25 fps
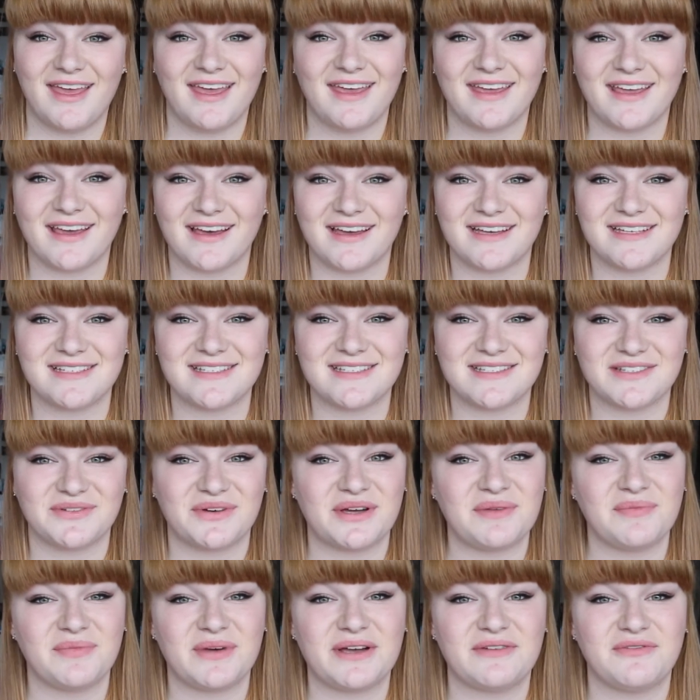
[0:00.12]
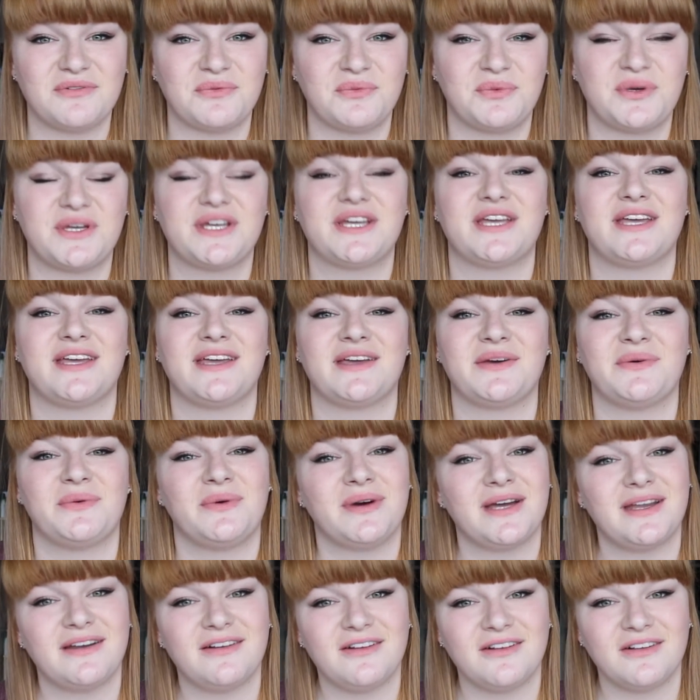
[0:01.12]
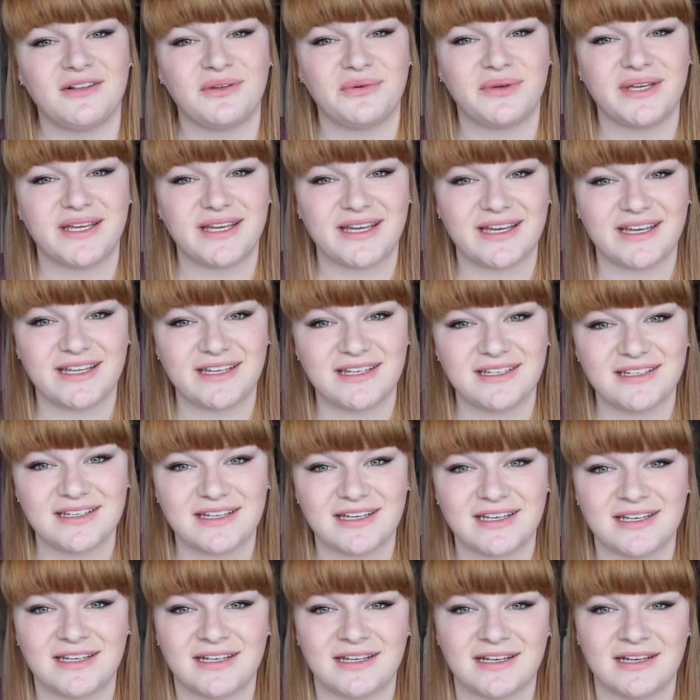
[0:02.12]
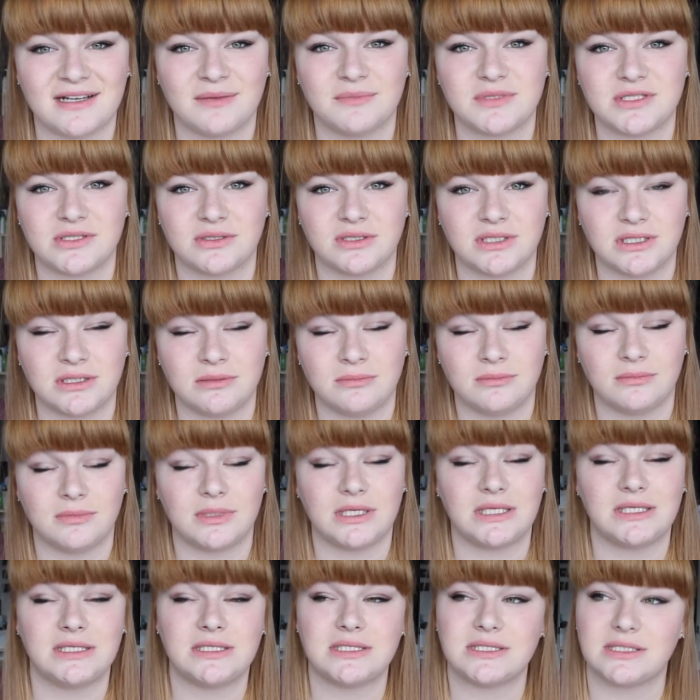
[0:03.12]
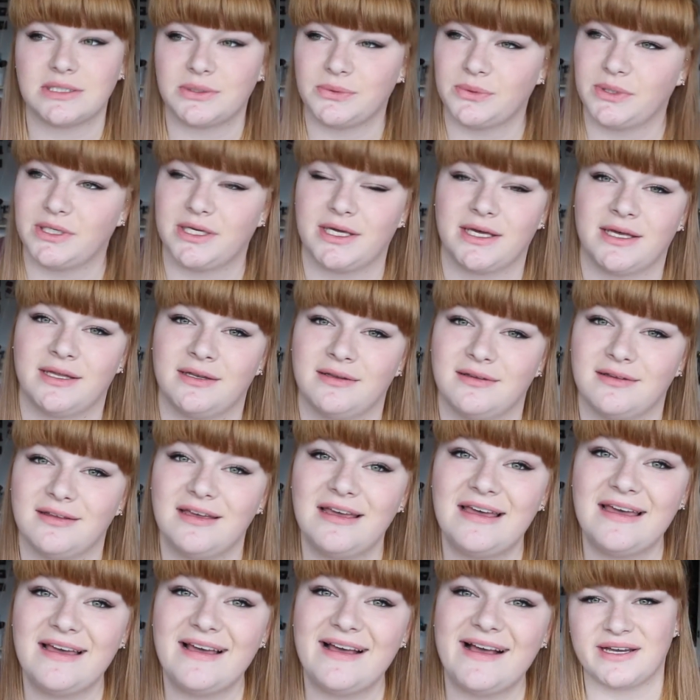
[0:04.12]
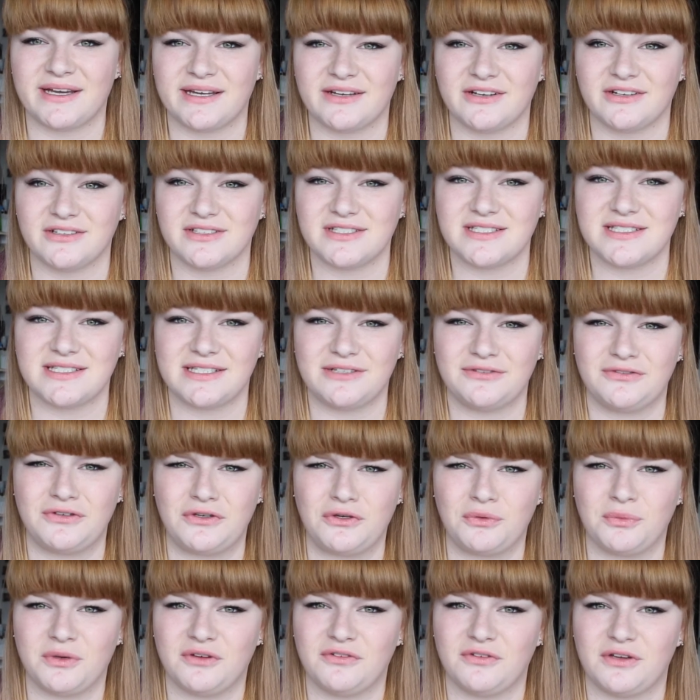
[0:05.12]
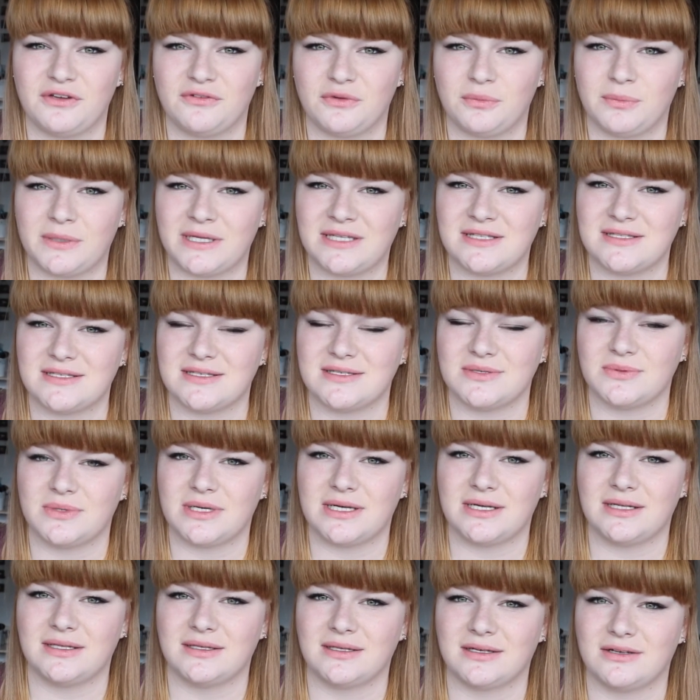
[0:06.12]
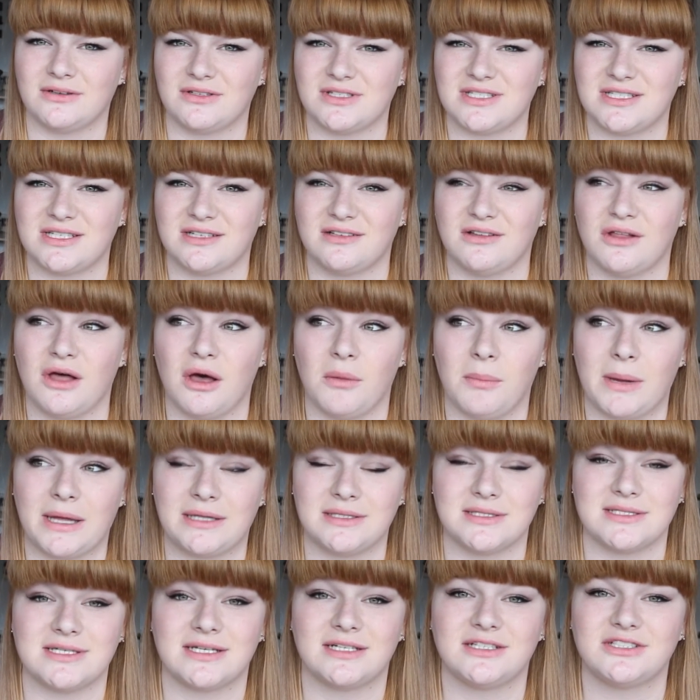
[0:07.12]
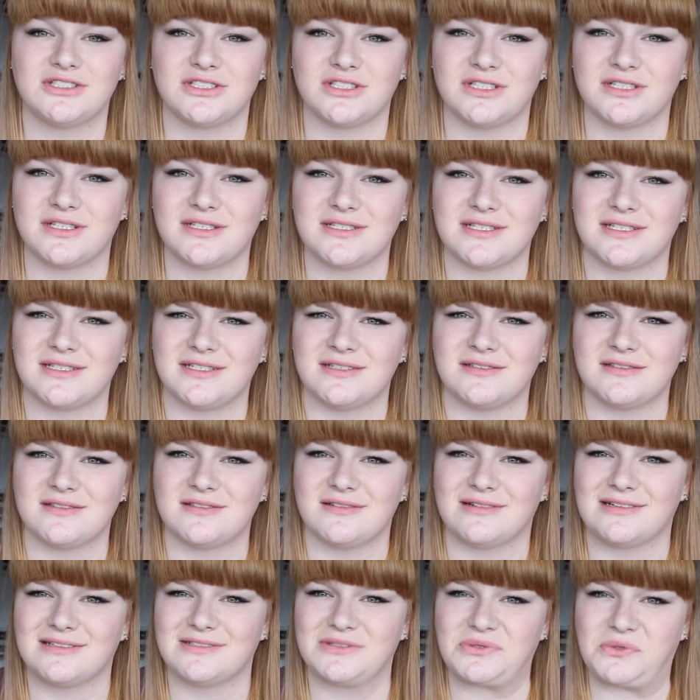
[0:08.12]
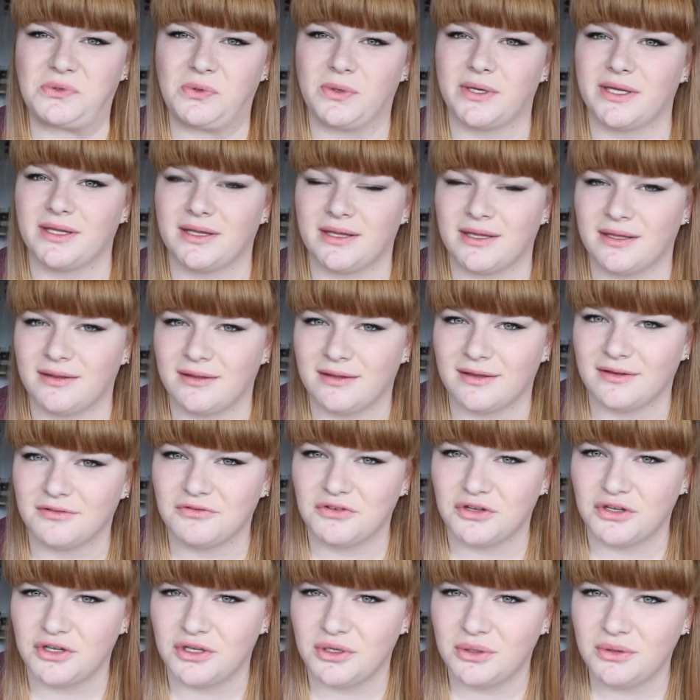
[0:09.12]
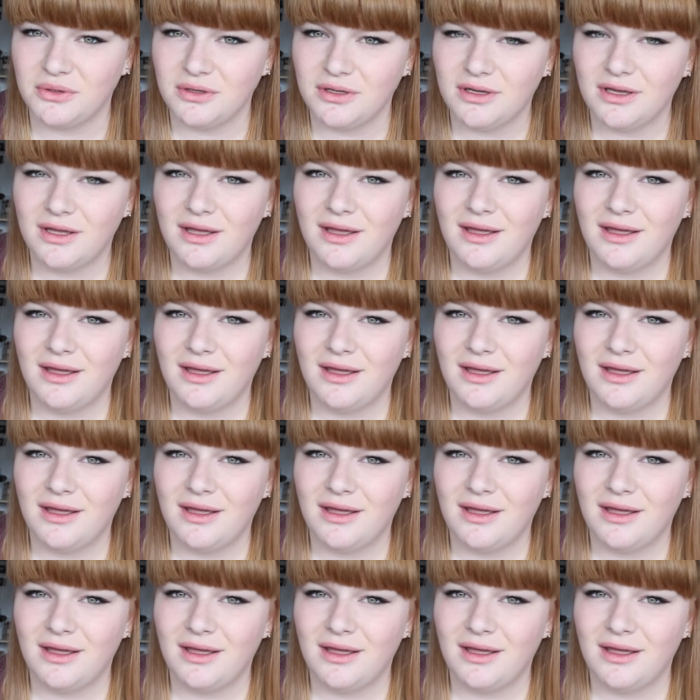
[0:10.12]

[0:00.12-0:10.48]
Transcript: Hey guys, so I'm back from working at Why Not all weekend. I had an absolutely amazing weekend. I got to see a few of my favourite bands as well. I got to see a lot of bands actually because I didn't start till quite late in the afternoon.